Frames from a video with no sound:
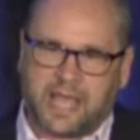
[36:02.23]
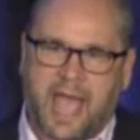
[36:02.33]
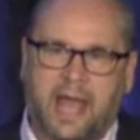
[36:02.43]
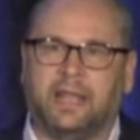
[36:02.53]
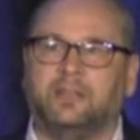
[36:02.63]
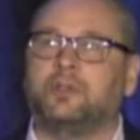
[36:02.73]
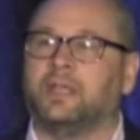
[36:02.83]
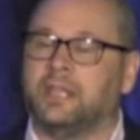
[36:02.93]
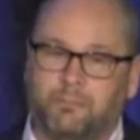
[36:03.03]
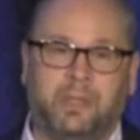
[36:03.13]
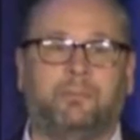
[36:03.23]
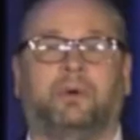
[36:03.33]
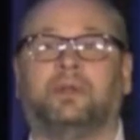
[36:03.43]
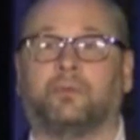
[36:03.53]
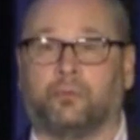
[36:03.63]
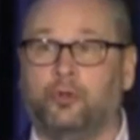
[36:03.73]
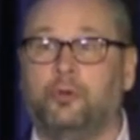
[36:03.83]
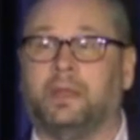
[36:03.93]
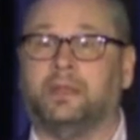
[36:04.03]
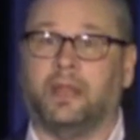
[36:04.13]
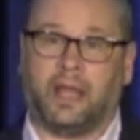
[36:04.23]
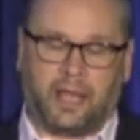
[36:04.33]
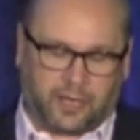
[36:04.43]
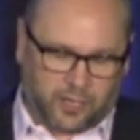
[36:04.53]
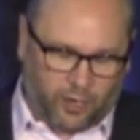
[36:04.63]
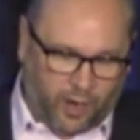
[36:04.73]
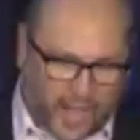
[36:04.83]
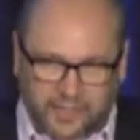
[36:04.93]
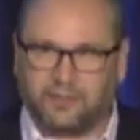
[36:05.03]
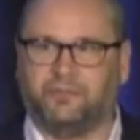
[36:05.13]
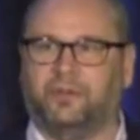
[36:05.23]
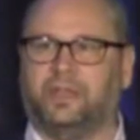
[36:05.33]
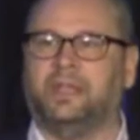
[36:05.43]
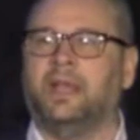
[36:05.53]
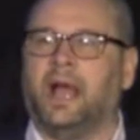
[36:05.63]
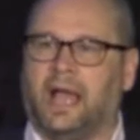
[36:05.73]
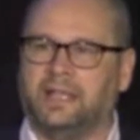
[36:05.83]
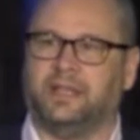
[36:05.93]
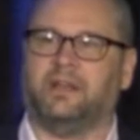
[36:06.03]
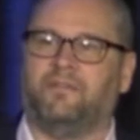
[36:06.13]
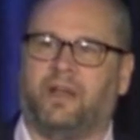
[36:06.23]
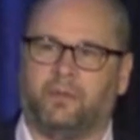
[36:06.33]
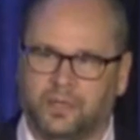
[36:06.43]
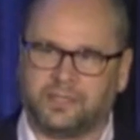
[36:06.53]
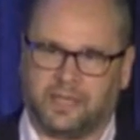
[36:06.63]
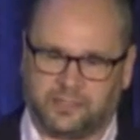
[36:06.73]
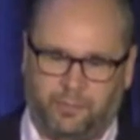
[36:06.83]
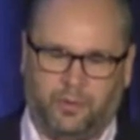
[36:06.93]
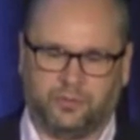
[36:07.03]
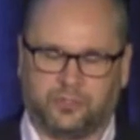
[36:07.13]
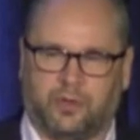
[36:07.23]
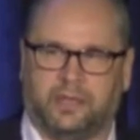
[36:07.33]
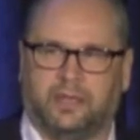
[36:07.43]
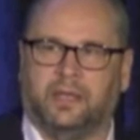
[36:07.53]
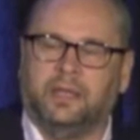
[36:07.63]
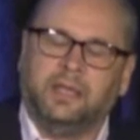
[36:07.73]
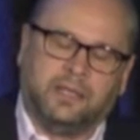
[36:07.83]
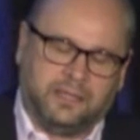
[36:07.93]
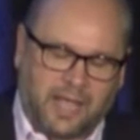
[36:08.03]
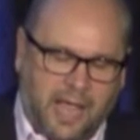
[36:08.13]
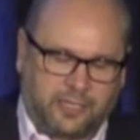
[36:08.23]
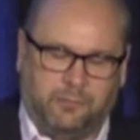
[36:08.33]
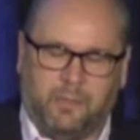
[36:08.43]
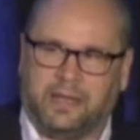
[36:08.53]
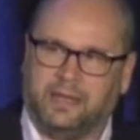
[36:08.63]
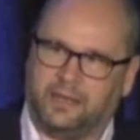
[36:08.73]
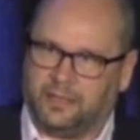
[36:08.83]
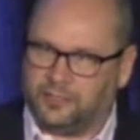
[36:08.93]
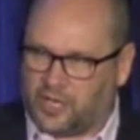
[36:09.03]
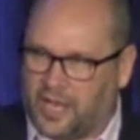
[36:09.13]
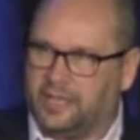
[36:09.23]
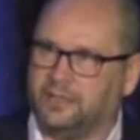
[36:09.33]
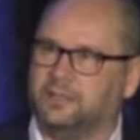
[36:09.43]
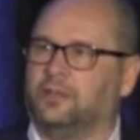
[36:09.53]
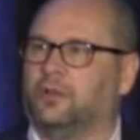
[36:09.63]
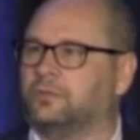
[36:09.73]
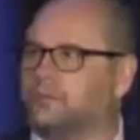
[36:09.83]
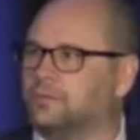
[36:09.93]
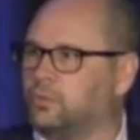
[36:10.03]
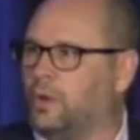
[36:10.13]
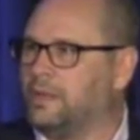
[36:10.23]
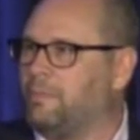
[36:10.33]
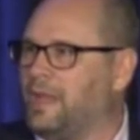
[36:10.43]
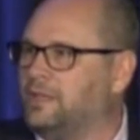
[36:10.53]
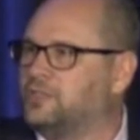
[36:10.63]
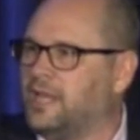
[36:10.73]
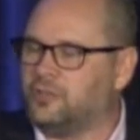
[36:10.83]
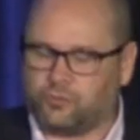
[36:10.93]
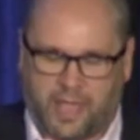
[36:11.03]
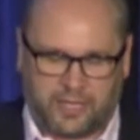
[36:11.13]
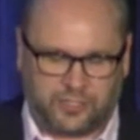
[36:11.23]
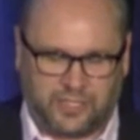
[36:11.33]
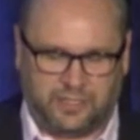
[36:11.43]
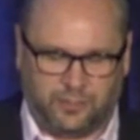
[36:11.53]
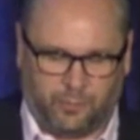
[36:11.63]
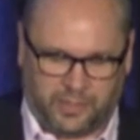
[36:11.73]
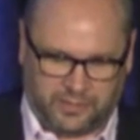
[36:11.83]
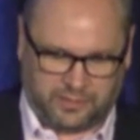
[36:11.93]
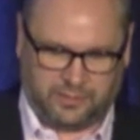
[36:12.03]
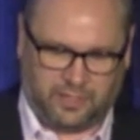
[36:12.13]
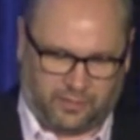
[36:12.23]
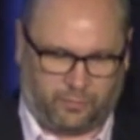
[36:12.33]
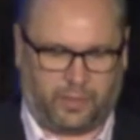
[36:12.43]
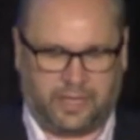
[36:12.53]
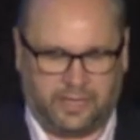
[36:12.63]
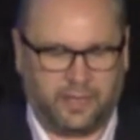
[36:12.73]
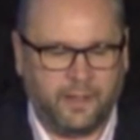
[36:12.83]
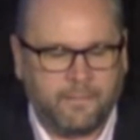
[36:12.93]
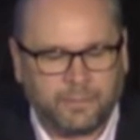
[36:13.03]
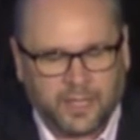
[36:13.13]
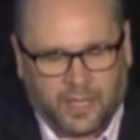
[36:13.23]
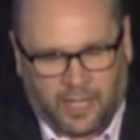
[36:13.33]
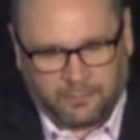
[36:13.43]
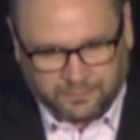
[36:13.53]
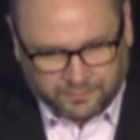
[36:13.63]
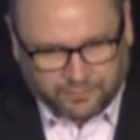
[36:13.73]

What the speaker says: that, and you can get people in a room and collectively identify risk as opposed to trying to document it in a giant, 20-page test strategy nobody's going to read. And